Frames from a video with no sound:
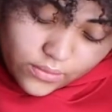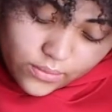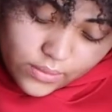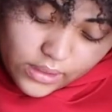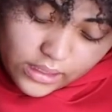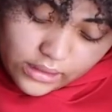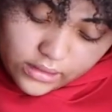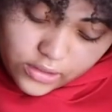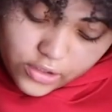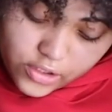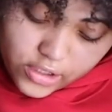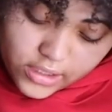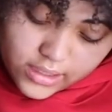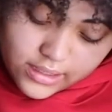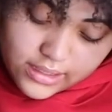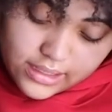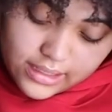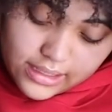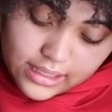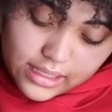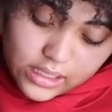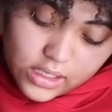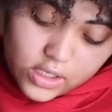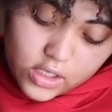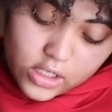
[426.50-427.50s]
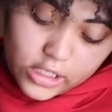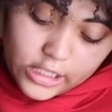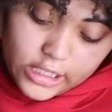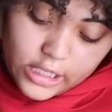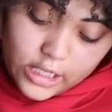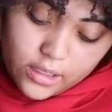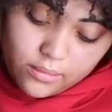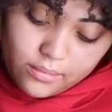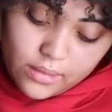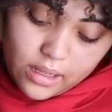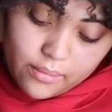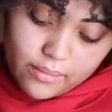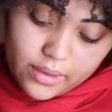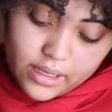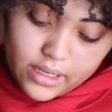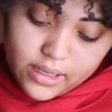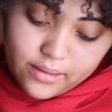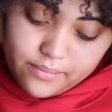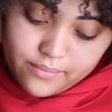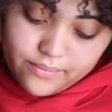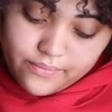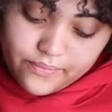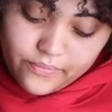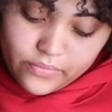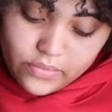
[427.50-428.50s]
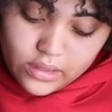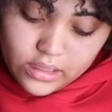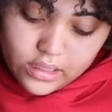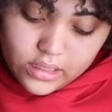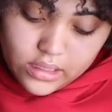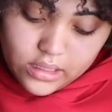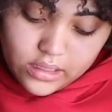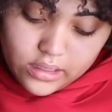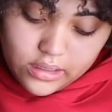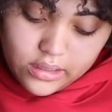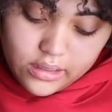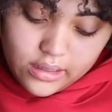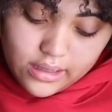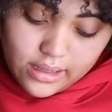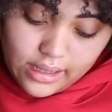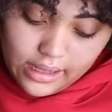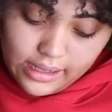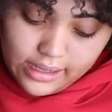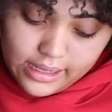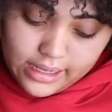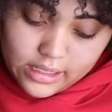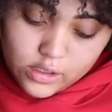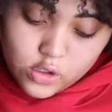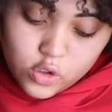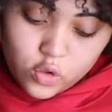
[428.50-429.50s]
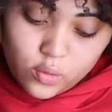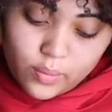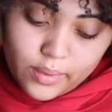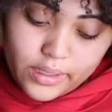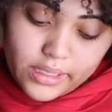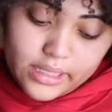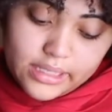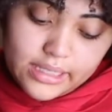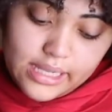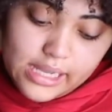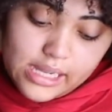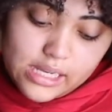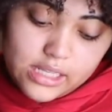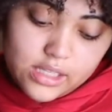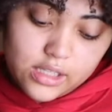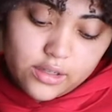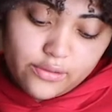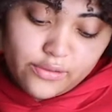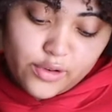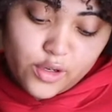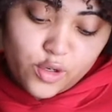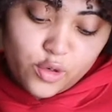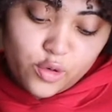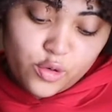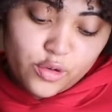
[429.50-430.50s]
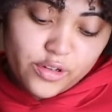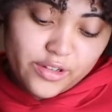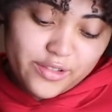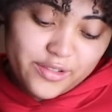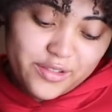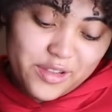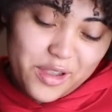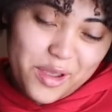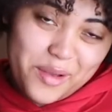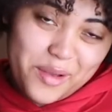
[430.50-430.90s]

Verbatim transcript: Probably should have said that earlier, my bad got super excited to record.